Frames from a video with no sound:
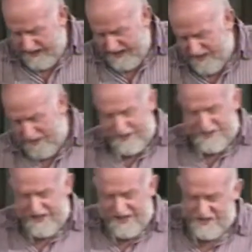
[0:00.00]
And all the
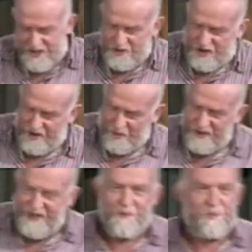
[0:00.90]
teenagers are trying to win
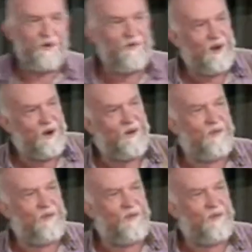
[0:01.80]
the approving look of the